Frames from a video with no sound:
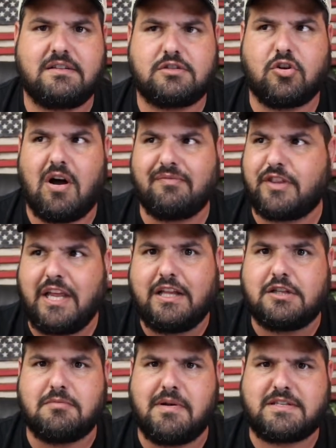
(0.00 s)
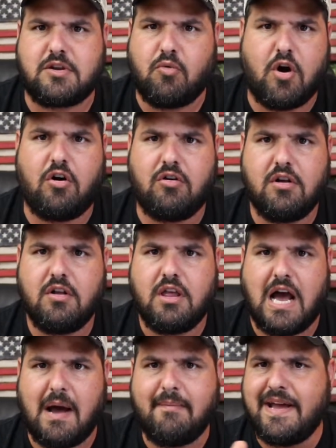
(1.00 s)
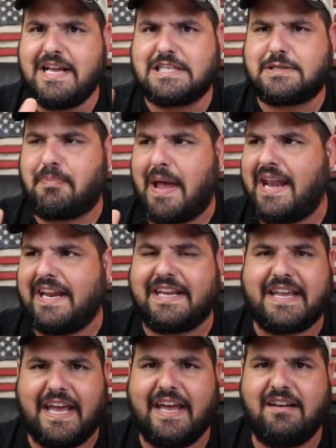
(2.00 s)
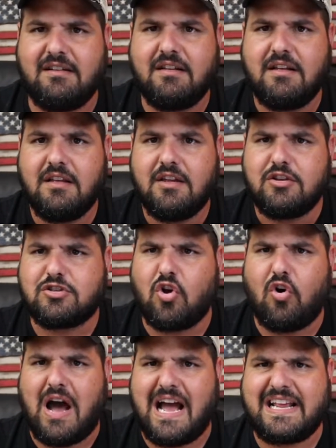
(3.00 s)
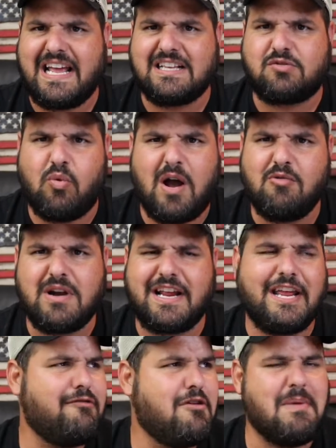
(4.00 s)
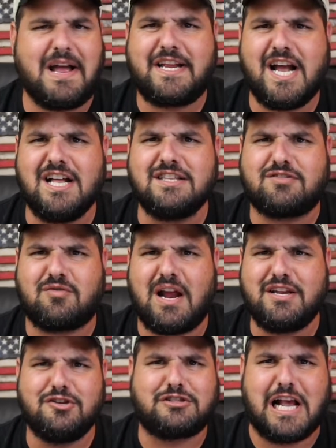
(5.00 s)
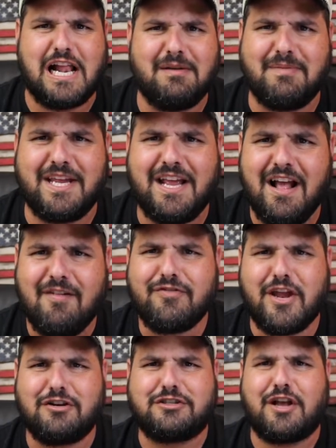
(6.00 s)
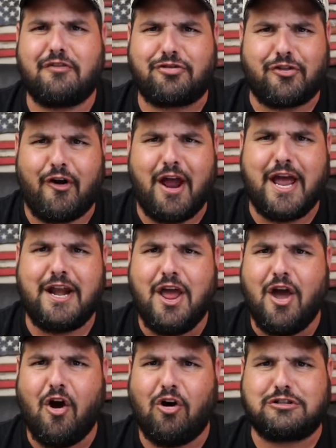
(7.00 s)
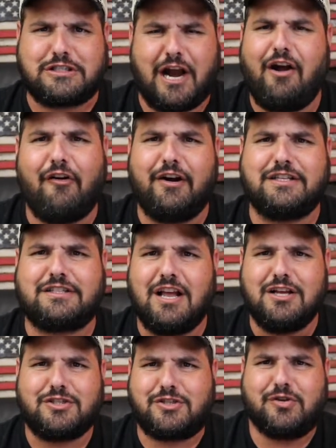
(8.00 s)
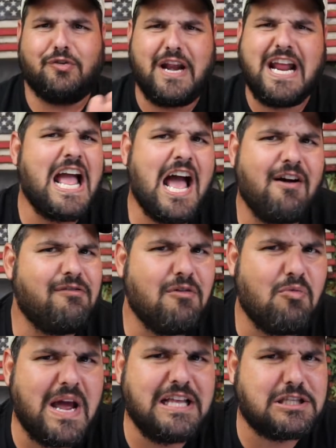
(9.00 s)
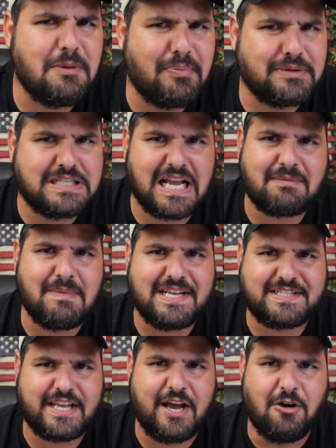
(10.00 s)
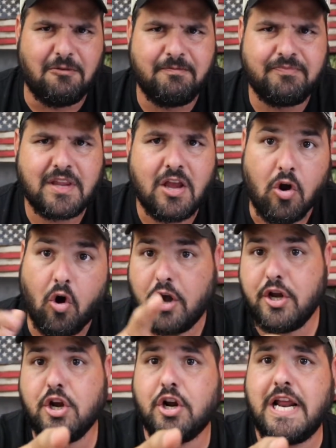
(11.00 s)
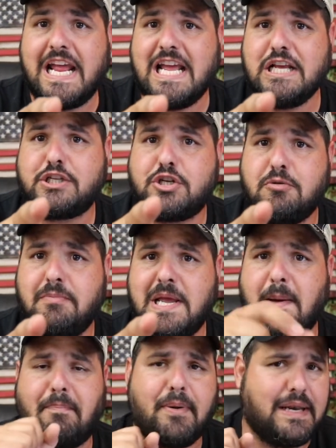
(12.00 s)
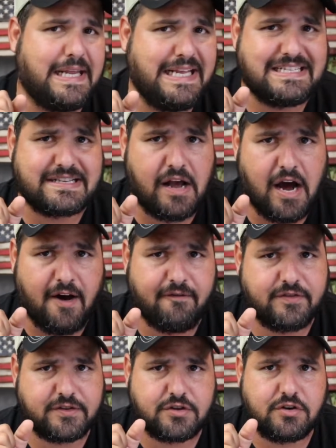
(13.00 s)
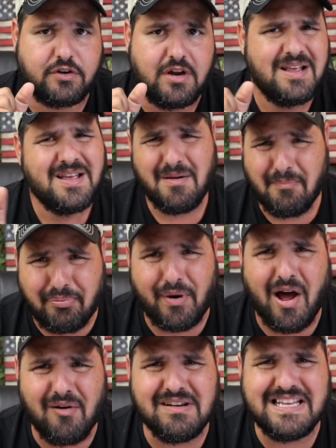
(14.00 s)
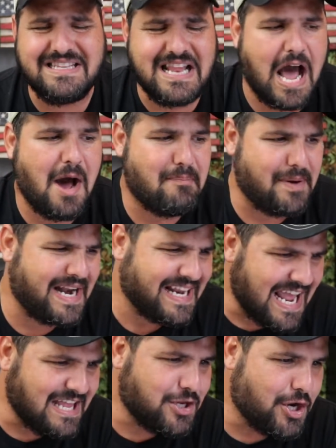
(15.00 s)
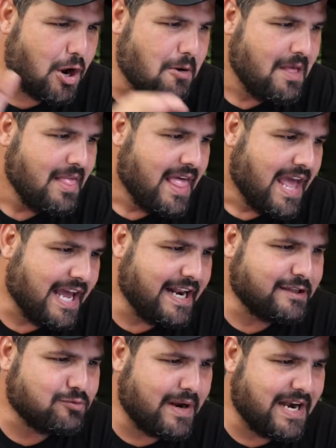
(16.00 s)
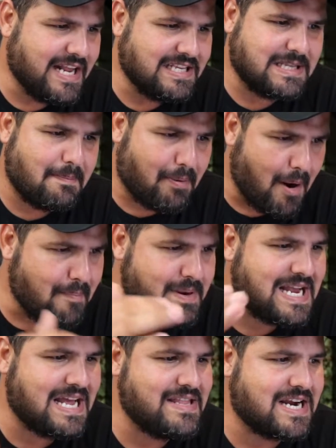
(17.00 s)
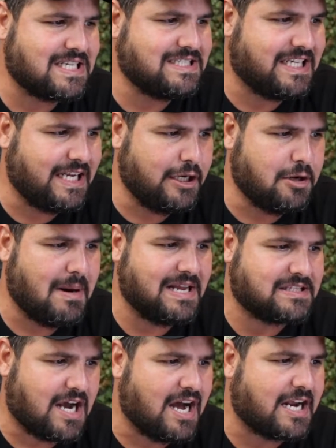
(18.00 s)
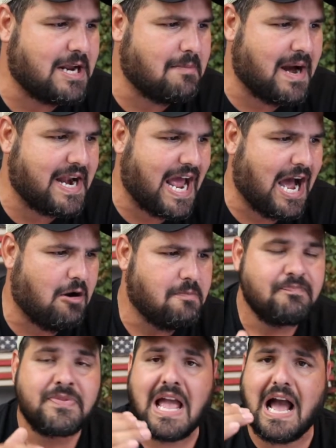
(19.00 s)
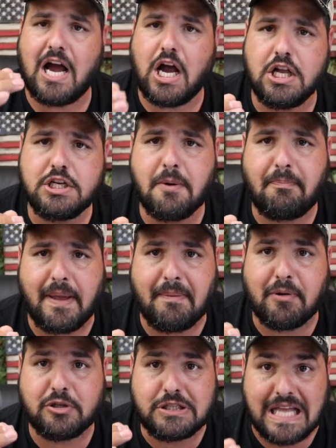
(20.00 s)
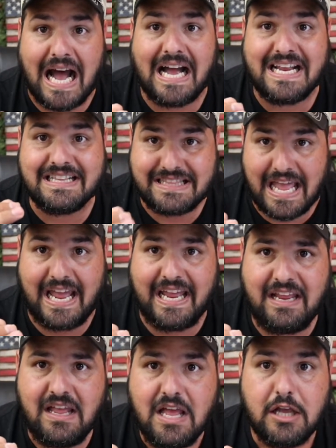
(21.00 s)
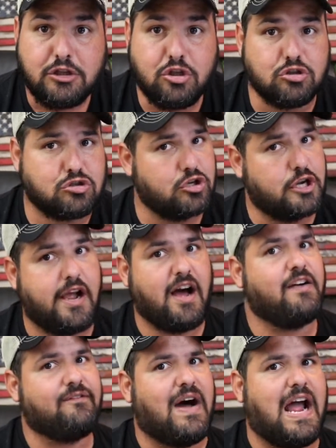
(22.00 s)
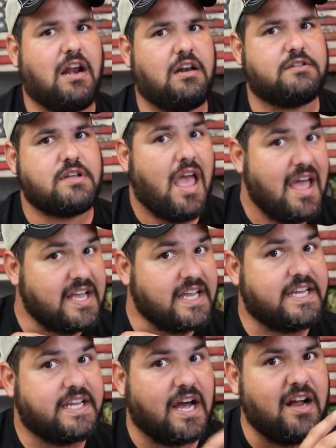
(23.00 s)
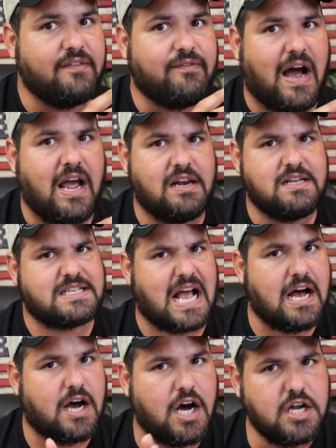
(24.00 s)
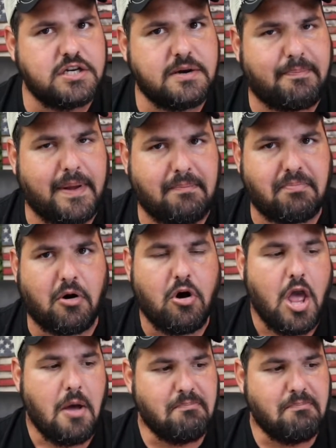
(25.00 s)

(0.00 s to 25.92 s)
So I'm thinking to myself, well, I'm a Hispanic kid. So I guess why would I give you my guns, right? You're telling me there's a threat or terrorist. Shouldn't I have a way to protect myself? Or are you going to issue me a police officer? Probably not. But again, you know, it is what it is. The propaganda continue by talking about how 100 people die a day due to gun violence. Gun violence, 100 people.